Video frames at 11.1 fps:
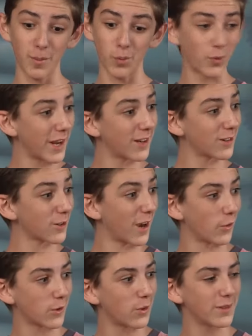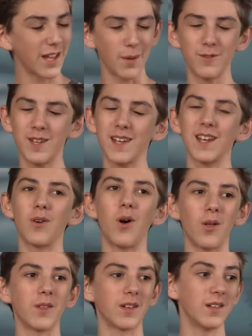from a regular household, and we've taken out
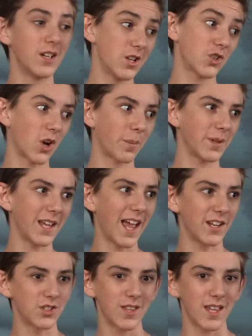all the sharply edged